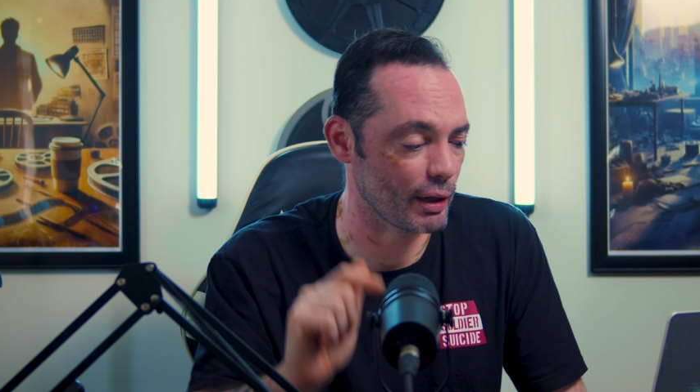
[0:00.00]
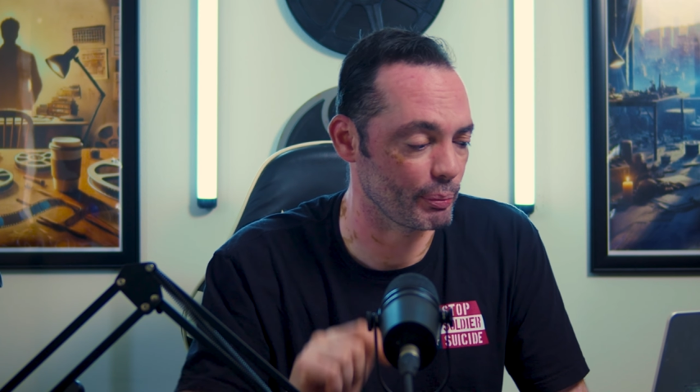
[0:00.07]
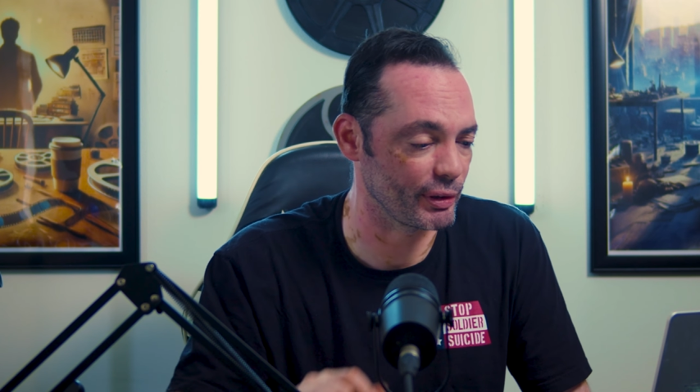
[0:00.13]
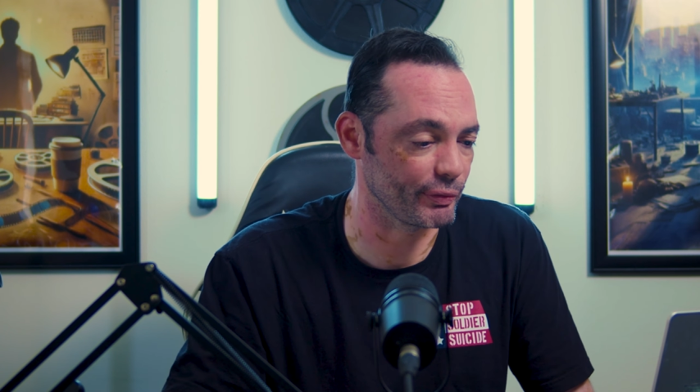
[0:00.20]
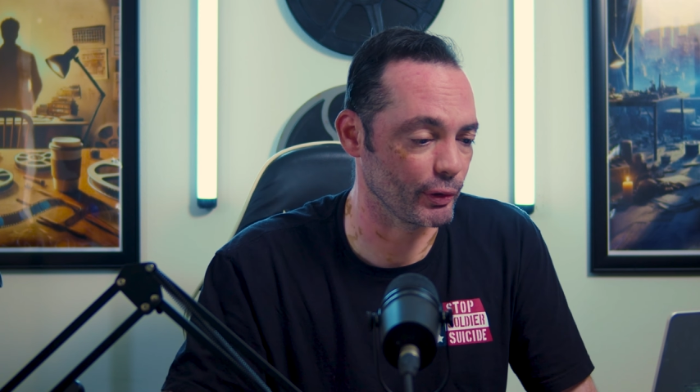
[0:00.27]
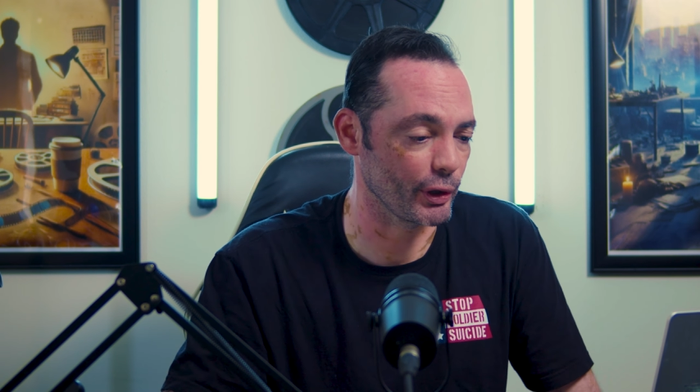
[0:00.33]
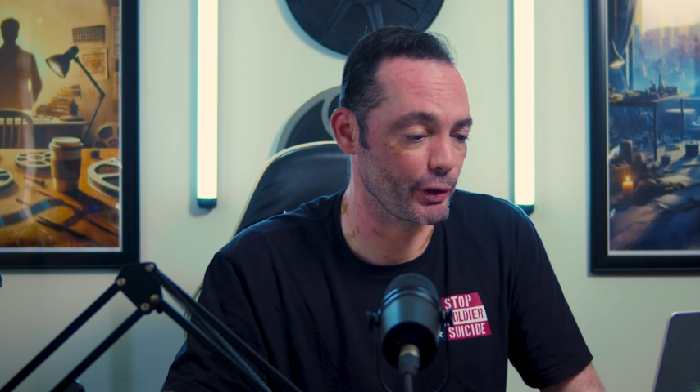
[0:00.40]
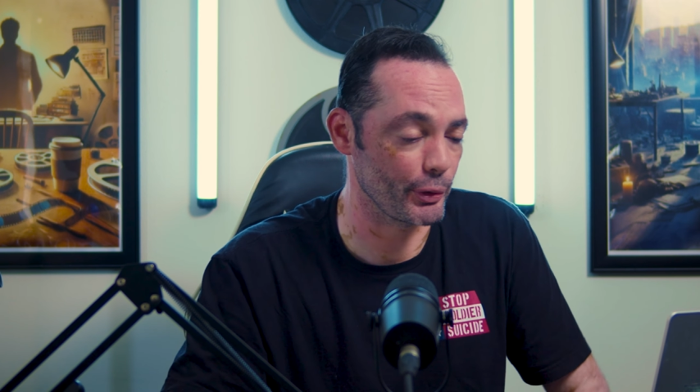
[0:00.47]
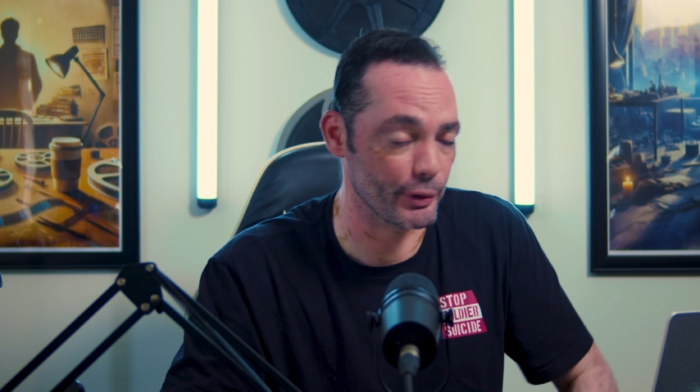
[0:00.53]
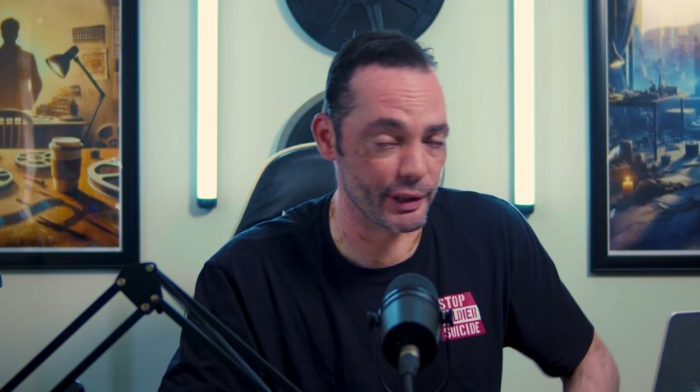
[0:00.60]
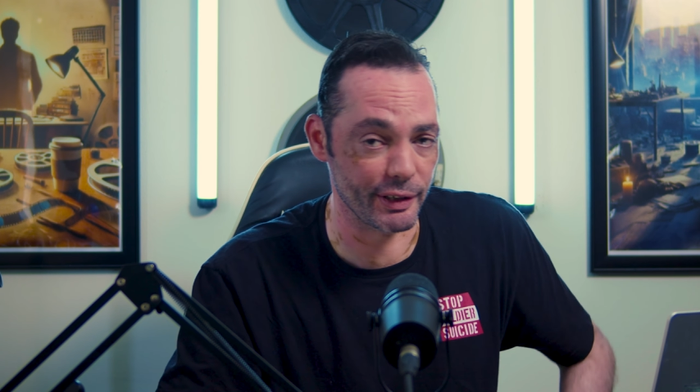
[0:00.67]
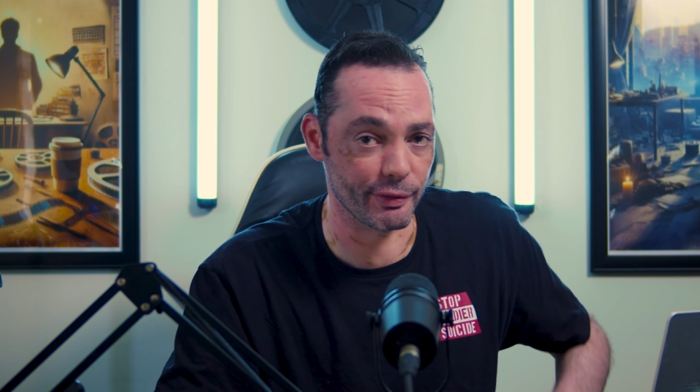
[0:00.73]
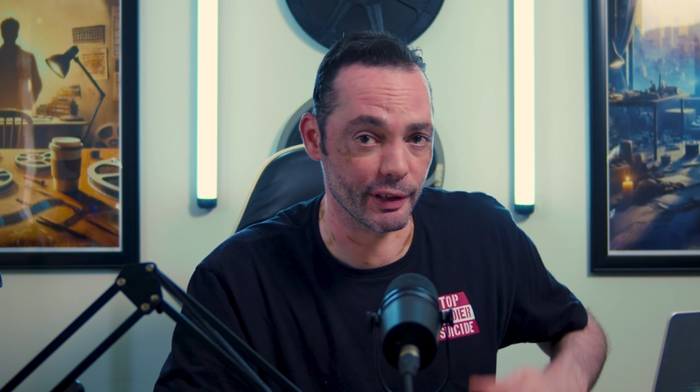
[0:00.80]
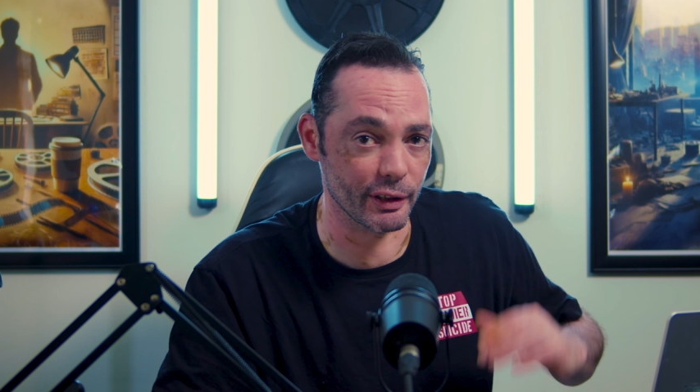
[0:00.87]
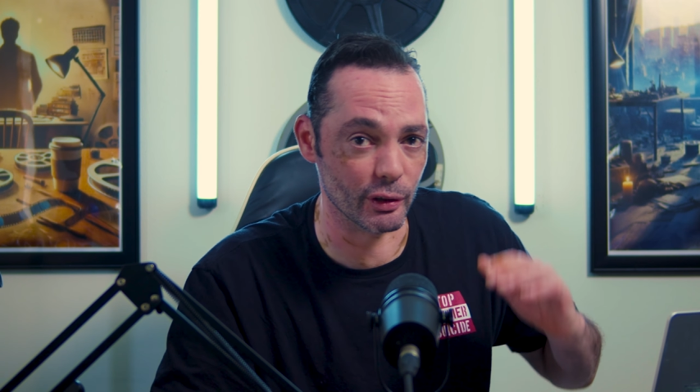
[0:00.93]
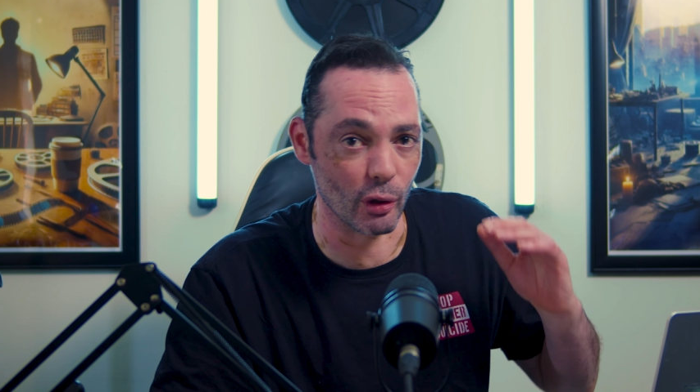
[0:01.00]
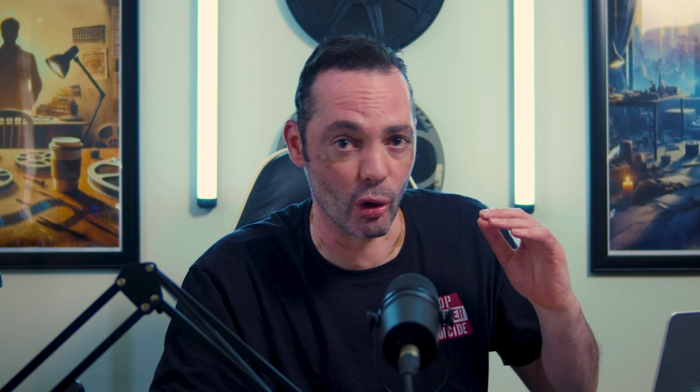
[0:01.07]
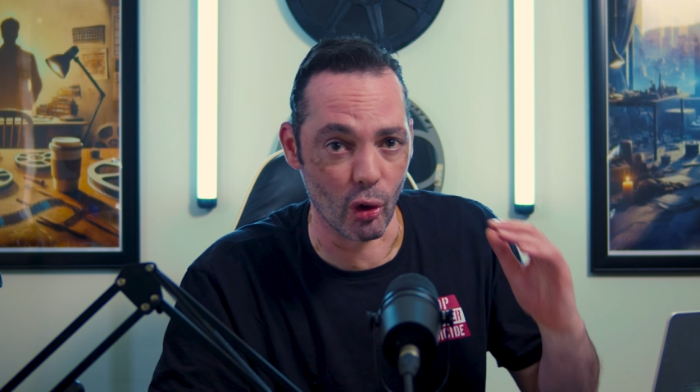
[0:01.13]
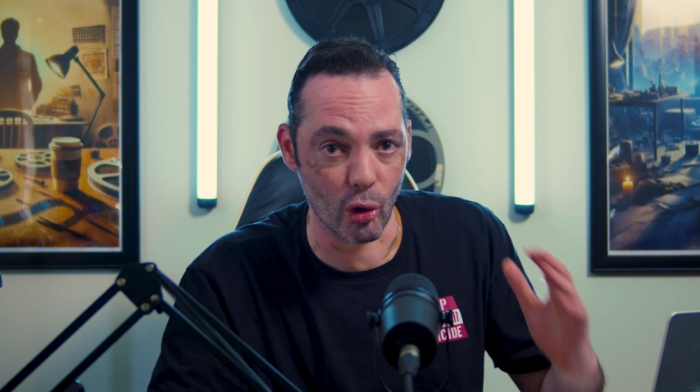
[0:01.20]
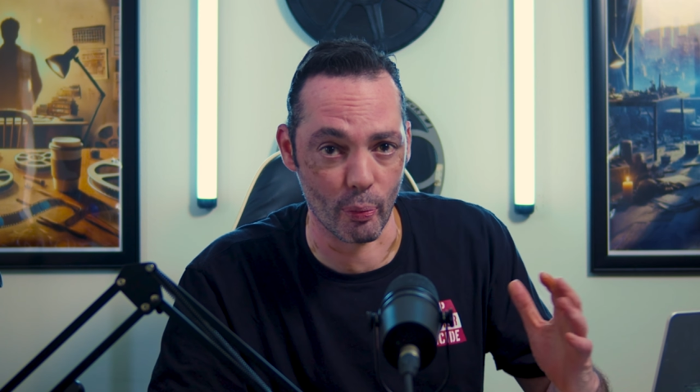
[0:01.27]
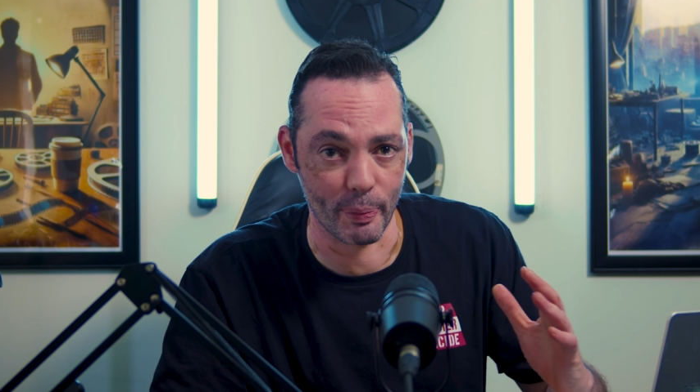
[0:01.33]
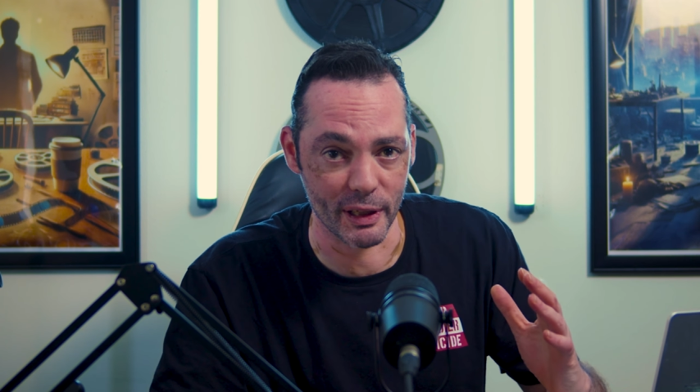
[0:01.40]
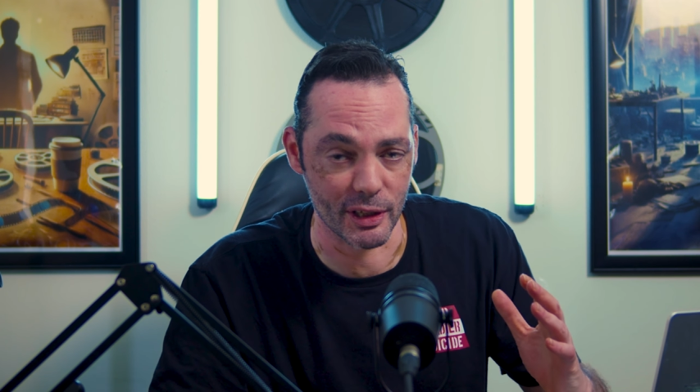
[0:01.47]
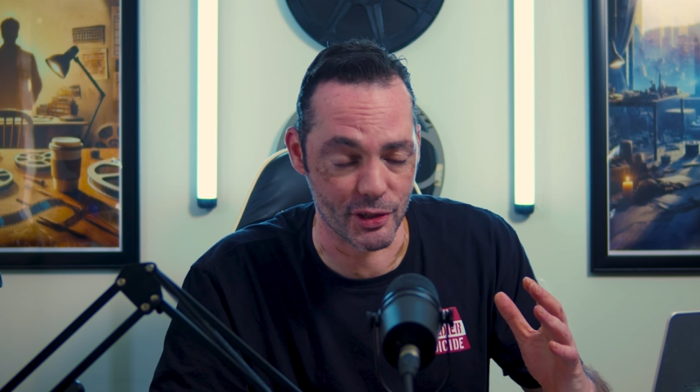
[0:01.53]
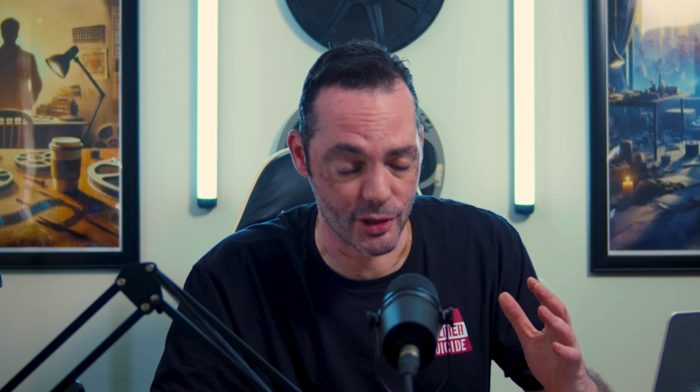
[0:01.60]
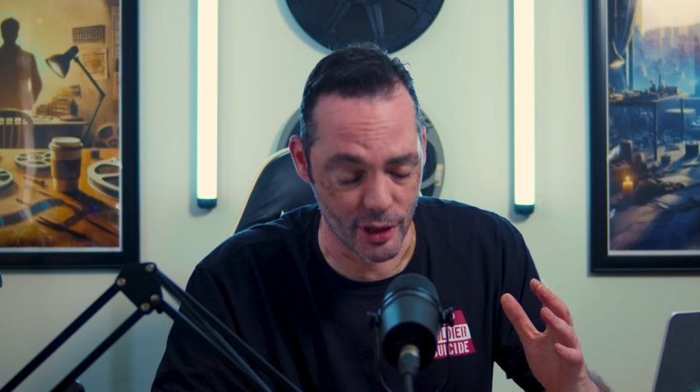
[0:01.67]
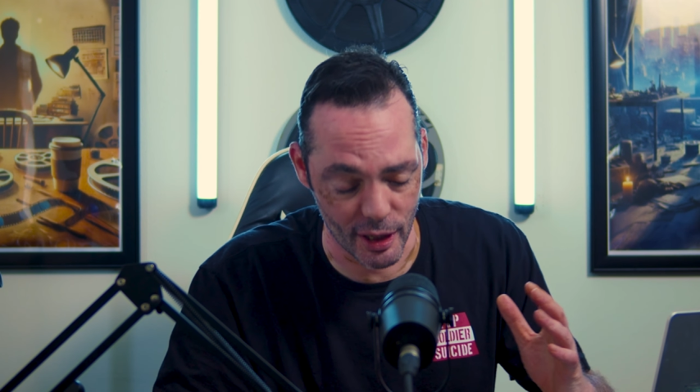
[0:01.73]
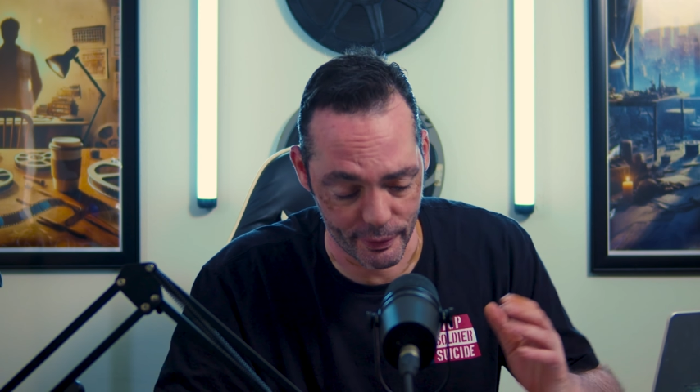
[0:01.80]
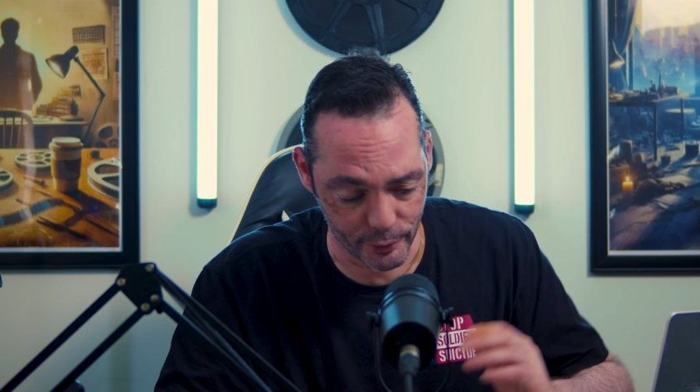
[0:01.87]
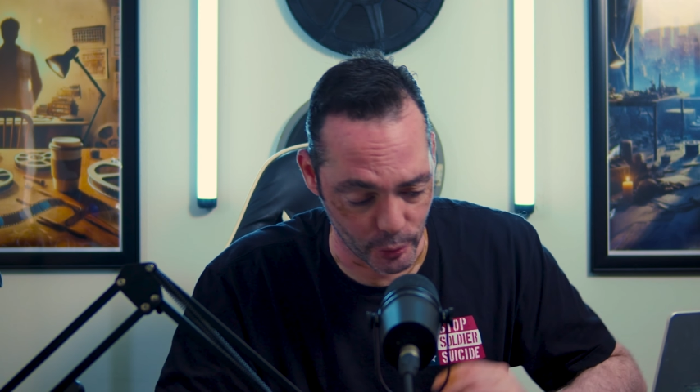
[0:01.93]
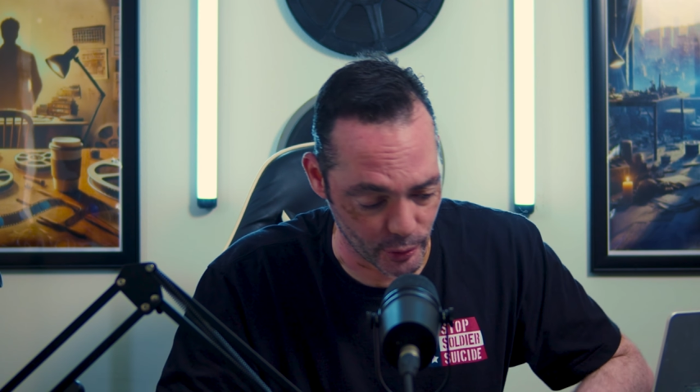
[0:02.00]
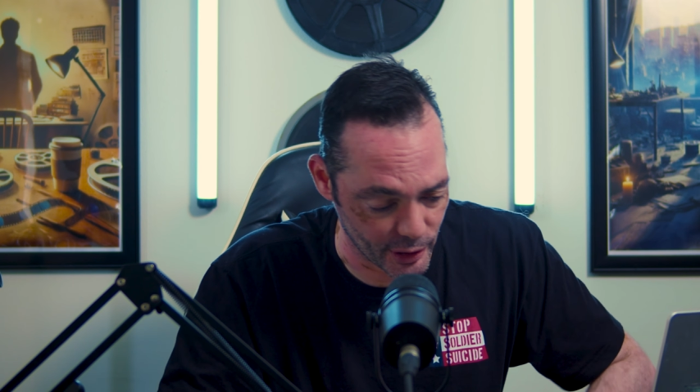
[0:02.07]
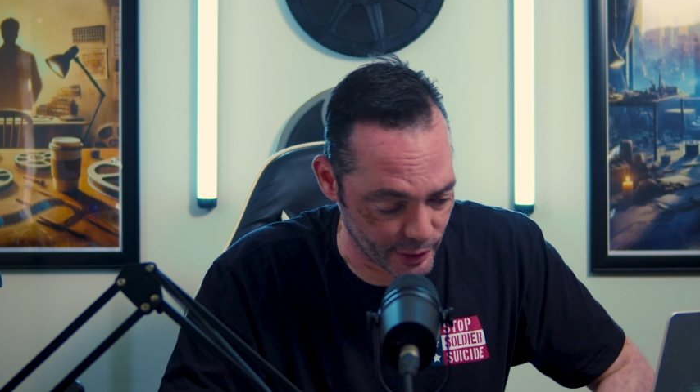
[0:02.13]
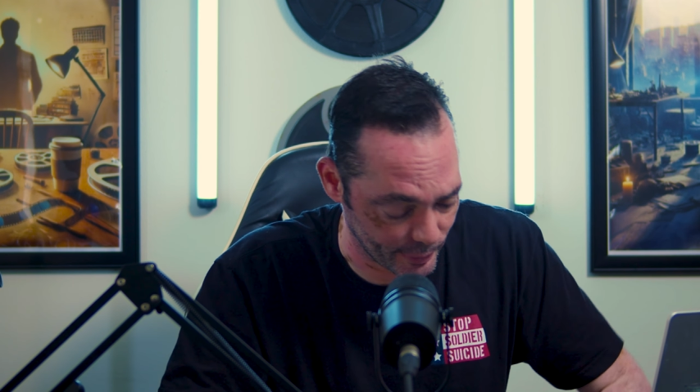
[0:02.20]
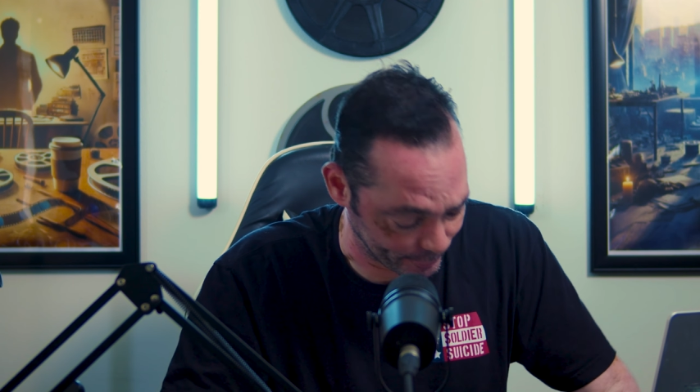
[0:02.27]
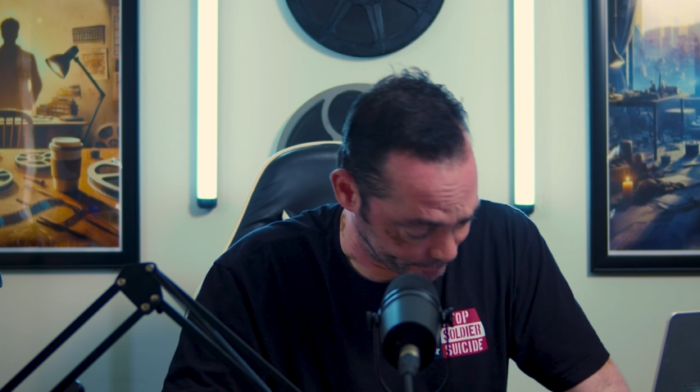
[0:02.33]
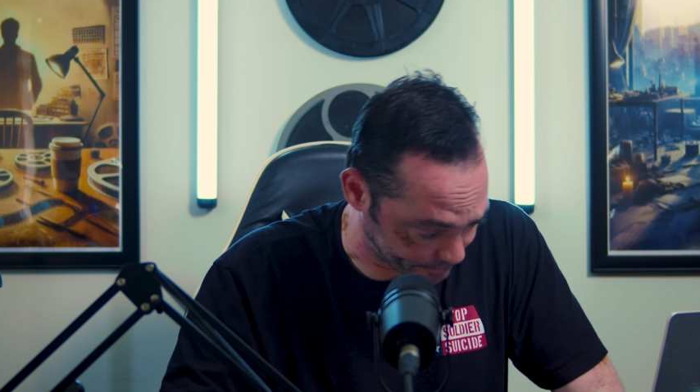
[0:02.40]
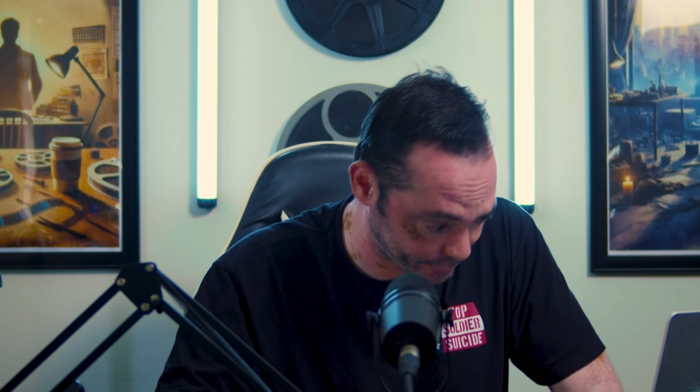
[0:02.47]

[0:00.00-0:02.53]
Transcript: Before you even open the software,